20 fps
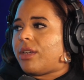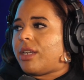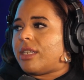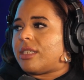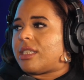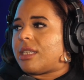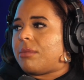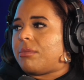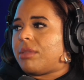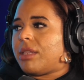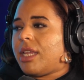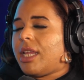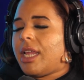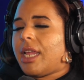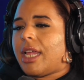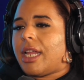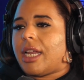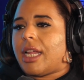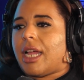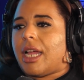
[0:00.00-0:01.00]
Assembly,
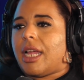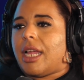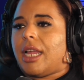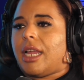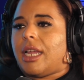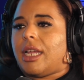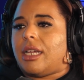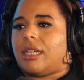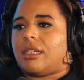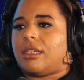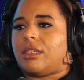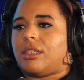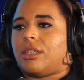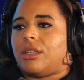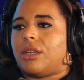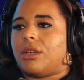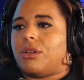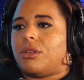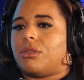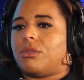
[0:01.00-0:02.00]
and I,
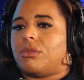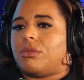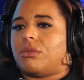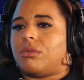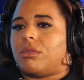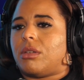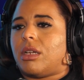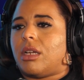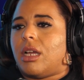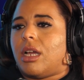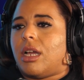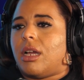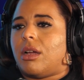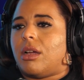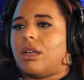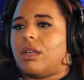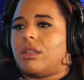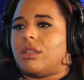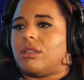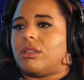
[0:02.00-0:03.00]

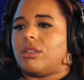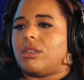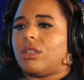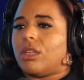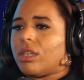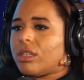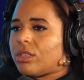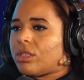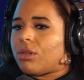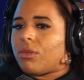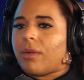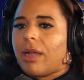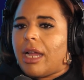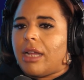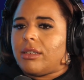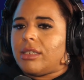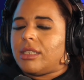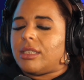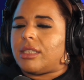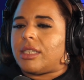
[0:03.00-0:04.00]
looked
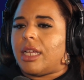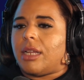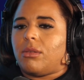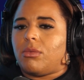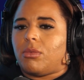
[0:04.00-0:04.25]
around and said,